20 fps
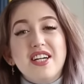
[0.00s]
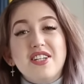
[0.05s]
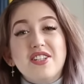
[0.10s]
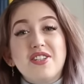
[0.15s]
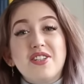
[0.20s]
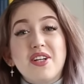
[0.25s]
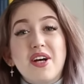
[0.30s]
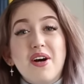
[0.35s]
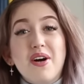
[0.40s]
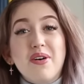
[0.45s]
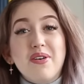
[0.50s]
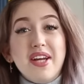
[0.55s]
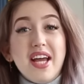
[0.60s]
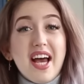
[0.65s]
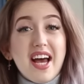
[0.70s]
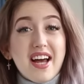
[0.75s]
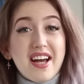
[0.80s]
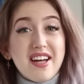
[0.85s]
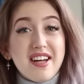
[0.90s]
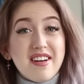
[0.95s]
So
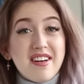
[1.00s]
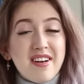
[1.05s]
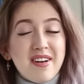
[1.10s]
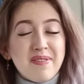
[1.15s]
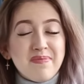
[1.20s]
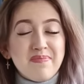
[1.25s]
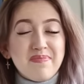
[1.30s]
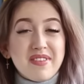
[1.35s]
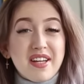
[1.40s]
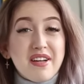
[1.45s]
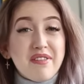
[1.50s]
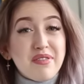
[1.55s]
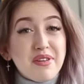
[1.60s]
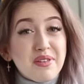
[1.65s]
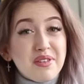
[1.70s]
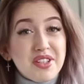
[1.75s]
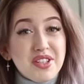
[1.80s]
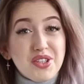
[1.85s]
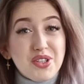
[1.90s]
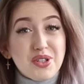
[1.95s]
yeah, um, if
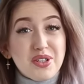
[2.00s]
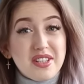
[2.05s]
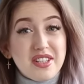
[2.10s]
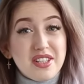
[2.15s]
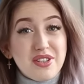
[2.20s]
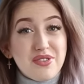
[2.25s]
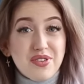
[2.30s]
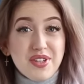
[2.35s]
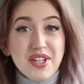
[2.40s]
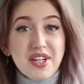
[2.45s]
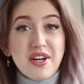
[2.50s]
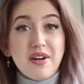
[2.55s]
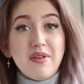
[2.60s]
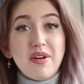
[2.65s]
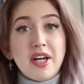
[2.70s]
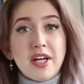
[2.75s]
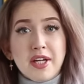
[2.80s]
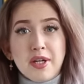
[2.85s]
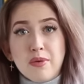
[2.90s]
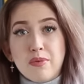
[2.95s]
you enjoyed this video
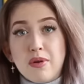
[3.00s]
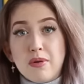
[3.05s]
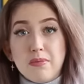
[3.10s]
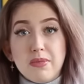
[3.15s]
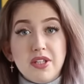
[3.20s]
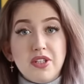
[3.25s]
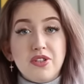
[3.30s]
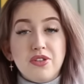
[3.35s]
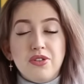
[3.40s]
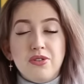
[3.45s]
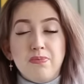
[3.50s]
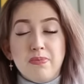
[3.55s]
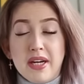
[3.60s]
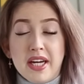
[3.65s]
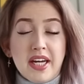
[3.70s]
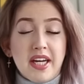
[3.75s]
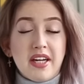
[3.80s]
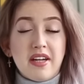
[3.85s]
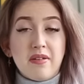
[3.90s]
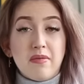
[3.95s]
and you want me to
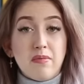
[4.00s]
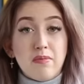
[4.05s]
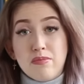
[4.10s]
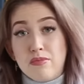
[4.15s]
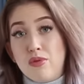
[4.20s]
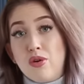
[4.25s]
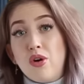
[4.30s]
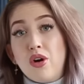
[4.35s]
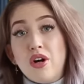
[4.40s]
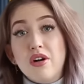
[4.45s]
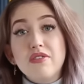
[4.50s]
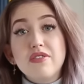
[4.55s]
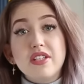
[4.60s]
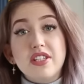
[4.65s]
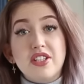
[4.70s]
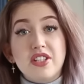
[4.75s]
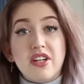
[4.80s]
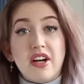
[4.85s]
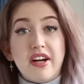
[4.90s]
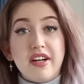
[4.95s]
make more of
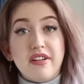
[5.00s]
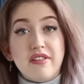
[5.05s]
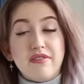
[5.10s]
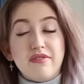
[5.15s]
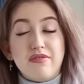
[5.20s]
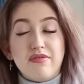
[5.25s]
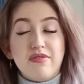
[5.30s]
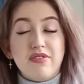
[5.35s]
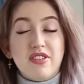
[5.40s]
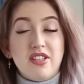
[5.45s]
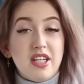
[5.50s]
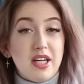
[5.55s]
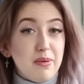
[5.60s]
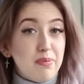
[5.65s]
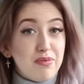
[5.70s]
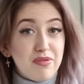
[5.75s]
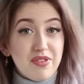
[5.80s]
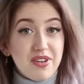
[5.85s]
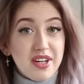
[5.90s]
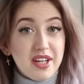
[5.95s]
these kind of
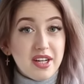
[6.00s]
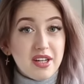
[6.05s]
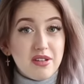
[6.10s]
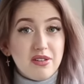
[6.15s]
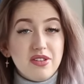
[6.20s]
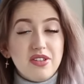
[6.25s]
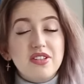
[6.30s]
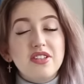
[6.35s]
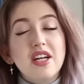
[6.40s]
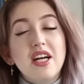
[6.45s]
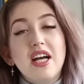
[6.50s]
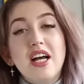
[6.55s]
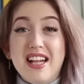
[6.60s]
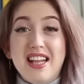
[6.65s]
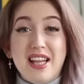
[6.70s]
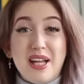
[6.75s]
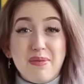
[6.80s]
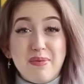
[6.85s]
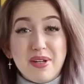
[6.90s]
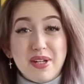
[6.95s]
tip videos,
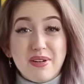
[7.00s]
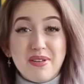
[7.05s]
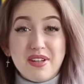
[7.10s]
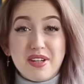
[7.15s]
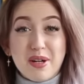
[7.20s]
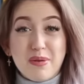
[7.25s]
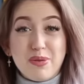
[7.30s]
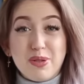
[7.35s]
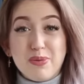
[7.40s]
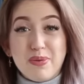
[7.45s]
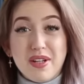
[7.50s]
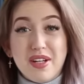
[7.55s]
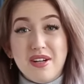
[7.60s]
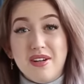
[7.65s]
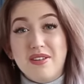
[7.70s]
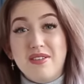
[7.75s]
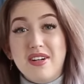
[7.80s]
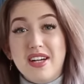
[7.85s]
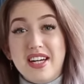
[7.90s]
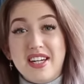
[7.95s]
let me know in the comments
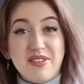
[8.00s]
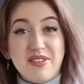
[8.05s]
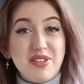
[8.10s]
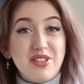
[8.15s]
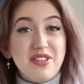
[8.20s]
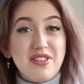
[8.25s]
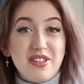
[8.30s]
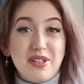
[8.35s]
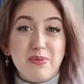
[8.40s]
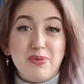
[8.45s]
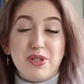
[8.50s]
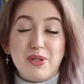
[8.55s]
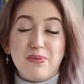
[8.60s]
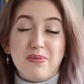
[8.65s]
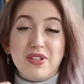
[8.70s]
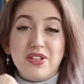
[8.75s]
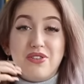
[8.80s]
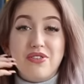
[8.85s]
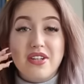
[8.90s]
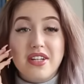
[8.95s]
below, also thumbs
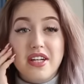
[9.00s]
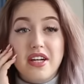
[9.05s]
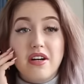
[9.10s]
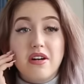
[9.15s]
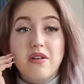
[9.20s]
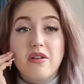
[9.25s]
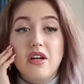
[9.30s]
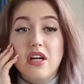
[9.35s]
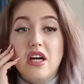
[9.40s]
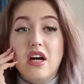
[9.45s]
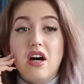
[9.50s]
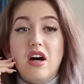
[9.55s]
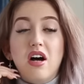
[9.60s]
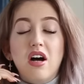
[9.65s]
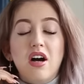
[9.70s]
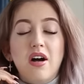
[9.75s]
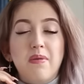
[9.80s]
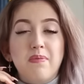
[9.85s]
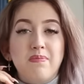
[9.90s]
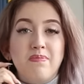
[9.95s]
up this video.
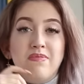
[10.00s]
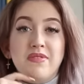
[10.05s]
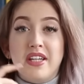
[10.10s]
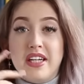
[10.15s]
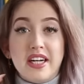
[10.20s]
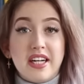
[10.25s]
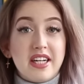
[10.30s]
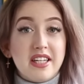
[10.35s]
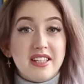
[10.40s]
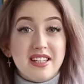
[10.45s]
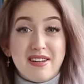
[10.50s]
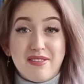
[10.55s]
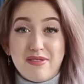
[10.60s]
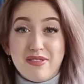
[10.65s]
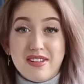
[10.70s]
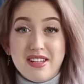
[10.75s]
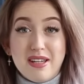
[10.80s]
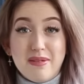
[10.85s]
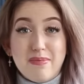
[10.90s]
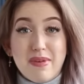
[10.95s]
Um, then I can
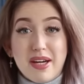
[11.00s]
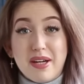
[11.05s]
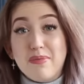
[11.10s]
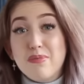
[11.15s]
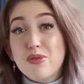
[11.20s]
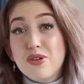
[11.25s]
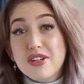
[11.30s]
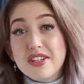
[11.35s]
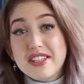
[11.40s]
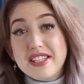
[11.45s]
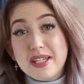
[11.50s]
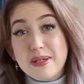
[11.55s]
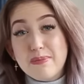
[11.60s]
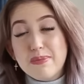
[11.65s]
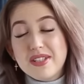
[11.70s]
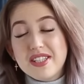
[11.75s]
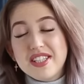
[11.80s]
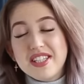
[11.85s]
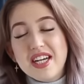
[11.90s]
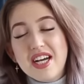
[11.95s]
definitely make more
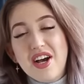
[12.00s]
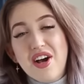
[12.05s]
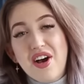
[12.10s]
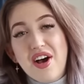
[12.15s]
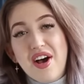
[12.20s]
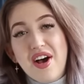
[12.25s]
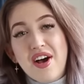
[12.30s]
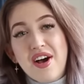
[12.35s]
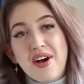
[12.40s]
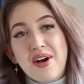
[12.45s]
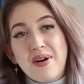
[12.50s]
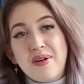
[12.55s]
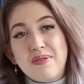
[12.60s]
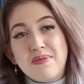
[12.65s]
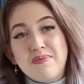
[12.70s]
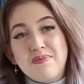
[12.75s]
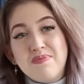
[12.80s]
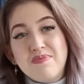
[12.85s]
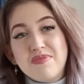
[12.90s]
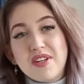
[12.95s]
tips. Um,
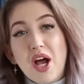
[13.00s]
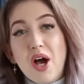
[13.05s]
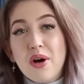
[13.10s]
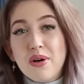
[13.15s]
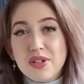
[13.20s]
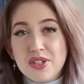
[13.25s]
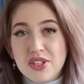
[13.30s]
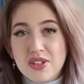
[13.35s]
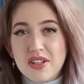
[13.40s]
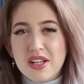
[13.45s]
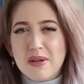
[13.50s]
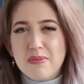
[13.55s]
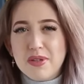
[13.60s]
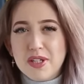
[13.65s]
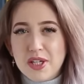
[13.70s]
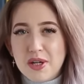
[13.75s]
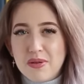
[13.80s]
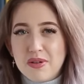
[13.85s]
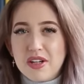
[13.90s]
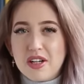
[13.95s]
also, let
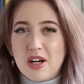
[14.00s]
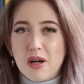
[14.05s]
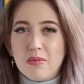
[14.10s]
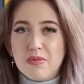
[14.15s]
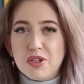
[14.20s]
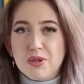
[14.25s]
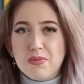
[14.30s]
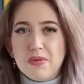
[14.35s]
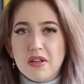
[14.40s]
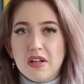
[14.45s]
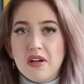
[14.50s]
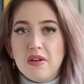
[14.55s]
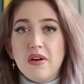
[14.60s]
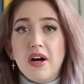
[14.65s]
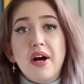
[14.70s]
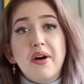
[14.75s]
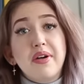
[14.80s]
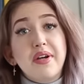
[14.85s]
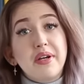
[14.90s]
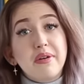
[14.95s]
me know in the comments below
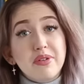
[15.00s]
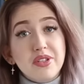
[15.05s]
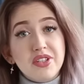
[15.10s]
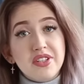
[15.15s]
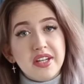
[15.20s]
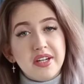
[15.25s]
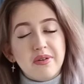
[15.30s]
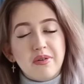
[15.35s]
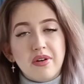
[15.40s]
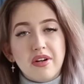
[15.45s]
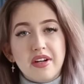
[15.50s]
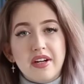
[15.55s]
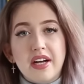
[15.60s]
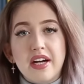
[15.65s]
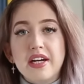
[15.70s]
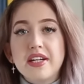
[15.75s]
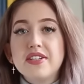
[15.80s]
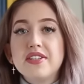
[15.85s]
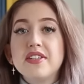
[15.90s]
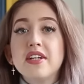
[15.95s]
how you stay
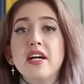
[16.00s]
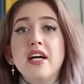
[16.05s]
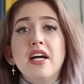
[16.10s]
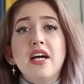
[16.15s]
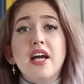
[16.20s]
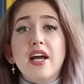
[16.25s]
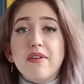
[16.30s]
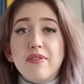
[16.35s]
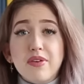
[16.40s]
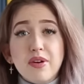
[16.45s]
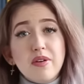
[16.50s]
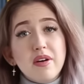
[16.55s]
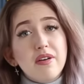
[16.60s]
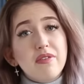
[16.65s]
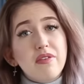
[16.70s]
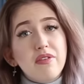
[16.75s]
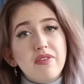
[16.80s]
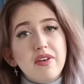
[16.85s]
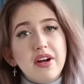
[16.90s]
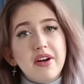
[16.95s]
organized, if you
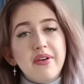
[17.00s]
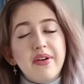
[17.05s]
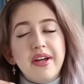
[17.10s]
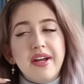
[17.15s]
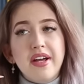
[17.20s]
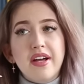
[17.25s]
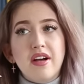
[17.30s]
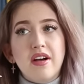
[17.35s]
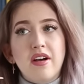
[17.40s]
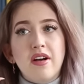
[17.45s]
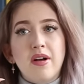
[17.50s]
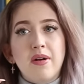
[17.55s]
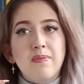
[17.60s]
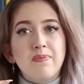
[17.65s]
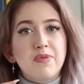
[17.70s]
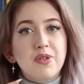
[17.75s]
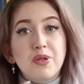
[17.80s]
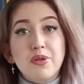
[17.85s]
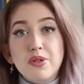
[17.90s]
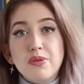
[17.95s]
have a very um,
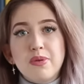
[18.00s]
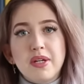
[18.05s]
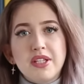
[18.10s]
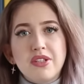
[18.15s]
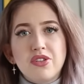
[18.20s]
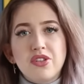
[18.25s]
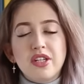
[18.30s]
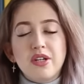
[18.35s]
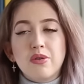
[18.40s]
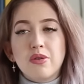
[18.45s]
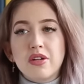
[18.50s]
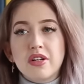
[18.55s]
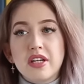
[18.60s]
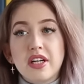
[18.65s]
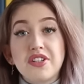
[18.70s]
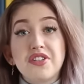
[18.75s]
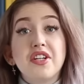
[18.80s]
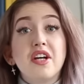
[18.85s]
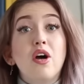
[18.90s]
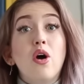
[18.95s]
good way to stay
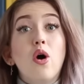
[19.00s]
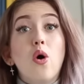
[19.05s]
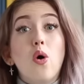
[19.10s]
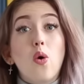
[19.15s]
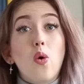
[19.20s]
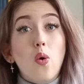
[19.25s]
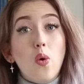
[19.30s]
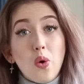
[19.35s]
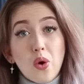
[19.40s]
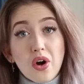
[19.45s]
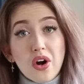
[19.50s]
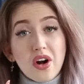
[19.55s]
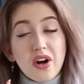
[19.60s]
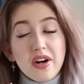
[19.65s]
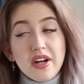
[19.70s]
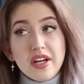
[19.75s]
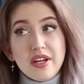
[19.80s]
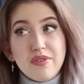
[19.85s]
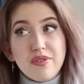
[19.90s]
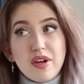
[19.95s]
organized,
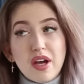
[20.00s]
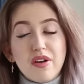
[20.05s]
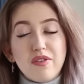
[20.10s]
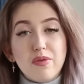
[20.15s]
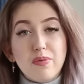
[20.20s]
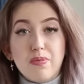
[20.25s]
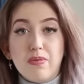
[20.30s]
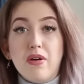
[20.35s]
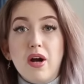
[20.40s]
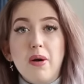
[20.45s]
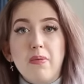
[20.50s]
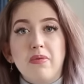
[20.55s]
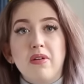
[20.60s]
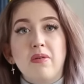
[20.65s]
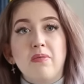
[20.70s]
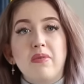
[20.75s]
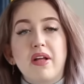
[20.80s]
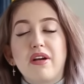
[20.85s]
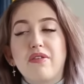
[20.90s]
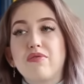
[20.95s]
or if you have a
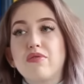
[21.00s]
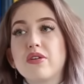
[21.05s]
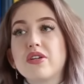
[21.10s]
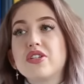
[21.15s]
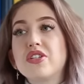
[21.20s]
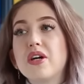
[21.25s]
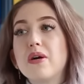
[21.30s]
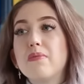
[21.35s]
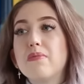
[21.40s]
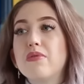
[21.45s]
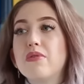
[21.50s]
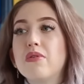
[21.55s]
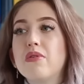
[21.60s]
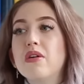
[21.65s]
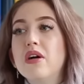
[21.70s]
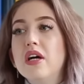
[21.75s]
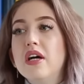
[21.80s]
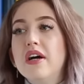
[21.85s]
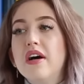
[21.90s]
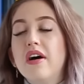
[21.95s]
problem, like for
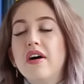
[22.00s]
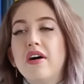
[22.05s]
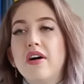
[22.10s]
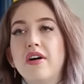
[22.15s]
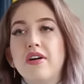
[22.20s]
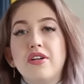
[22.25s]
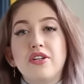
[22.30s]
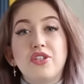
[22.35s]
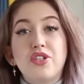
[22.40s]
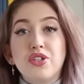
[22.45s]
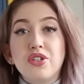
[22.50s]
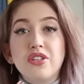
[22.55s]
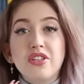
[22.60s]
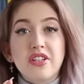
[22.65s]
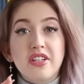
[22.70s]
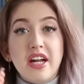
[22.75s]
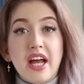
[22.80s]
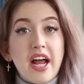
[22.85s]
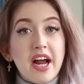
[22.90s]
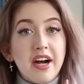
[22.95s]
example uh, a
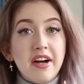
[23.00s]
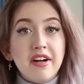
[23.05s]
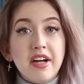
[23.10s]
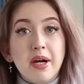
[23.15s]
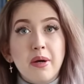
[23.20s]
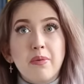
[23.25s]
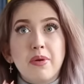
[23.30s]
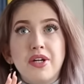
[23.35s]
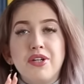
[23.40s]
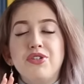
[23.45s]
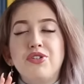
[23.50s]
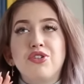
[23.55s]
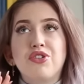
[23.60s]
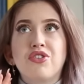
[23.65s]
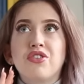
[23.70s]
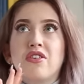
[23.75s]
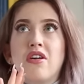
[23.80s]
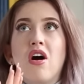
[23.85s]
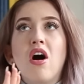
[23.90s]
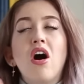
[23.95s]
certain area where you
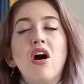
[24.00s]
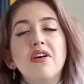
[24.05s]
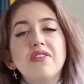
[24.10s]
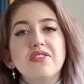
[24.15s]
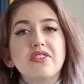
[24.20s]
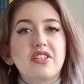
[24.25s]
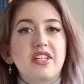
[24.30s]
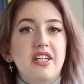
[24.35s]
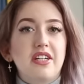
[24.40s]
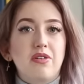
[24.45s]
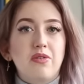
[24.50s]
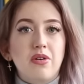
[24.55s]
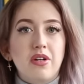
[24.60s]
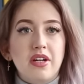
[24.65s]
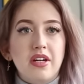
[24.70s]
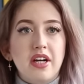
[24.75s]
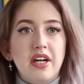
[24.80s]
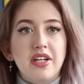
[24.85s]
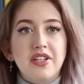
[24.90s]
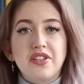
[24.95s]
just can't get
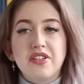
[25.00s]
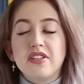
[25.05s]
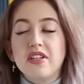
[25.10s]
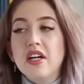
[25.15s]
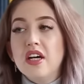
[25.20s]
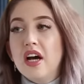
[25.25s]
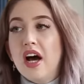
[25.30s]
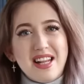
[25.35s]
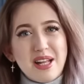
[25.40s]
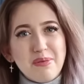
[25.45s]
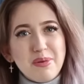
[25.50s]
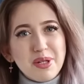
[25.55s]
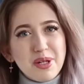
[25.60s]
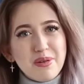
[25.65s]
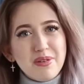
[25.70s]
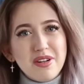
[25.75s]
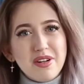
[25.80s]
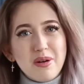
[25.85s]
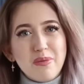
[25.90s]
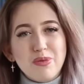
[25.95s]
organized. Let me
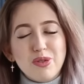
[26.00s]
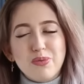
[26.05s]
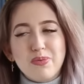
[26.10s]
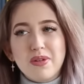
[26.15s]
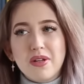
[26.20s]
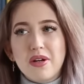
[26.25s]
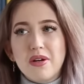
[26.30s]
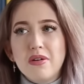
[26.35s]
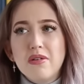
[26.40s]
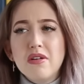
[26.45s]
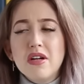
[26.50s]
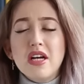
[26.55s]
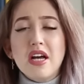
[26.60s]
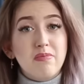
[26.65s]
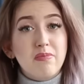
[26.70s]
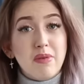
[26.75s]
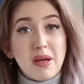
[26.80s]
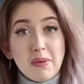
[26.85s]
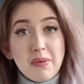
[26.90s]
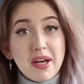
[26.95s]
know in the comments below.
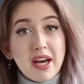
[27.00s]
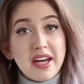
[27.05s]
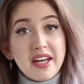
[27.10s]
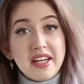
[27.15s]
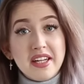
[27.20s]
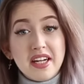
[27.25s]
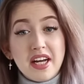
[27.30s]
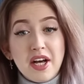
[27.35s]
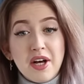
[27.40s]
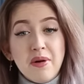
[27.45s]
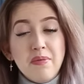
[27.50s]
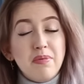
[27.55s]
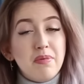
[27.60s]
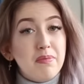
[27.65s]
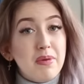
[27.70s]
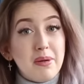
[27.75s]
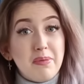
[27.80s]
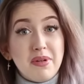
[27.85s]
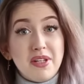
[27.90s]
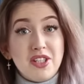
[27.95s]
Maybe I can help,
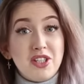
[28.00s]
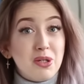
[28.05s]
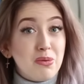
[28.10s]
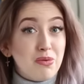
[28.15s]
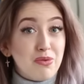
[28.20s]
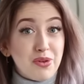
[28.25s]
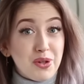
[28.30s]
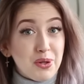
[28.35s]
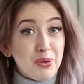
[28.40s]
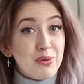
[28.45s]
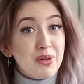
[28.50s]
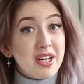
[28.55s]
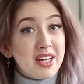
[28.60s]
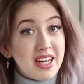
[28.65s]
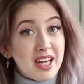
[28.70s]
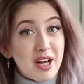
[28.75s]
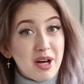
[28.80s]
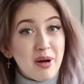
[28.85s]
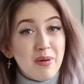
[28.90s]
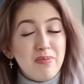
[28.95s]
maybe some of you
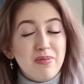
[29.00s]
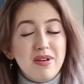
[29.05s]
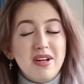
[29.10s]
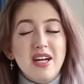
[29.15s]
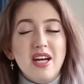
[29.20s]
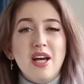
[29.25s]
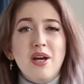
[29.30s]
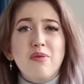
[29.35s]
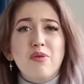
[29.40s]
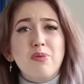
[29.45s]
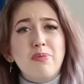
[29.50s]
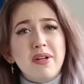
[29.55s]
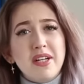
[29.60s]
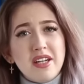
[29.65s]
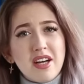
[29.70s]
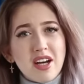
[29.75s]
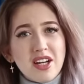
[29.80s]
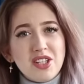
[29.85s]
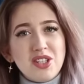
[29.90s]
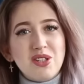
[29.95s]
can help. It would be
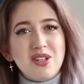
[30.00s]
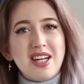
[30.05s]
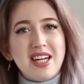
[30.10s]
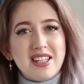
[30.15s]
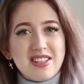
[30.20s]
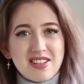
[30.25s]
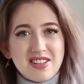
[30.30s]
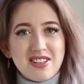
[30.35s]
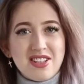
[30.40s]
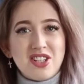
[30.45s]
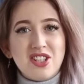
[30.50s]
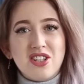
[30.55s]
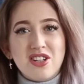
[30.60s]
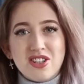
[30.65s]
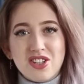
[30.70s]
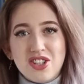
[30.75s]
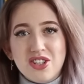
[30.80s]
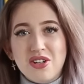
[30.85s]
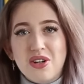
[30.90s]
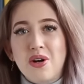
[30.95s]
nice to get a
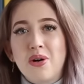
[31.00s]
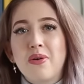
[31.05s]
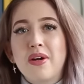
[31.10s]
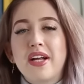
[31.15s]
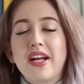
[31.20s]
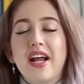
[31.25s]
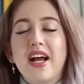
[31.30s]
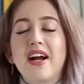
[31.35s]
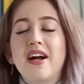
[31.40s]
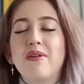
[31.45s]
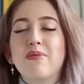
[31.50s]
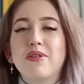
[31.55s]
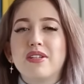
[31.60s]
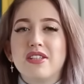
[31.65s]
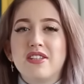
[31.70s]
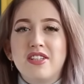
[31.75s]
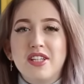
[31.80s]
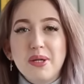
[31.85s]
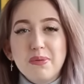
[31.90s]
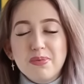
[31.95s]
discussion going there with
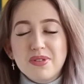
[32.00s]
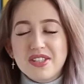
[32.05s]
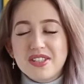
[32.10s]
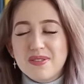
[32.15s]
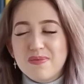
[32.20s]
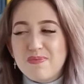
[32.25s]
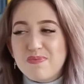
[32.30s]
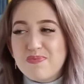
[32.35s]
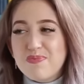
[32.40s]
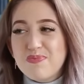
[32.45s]
tips.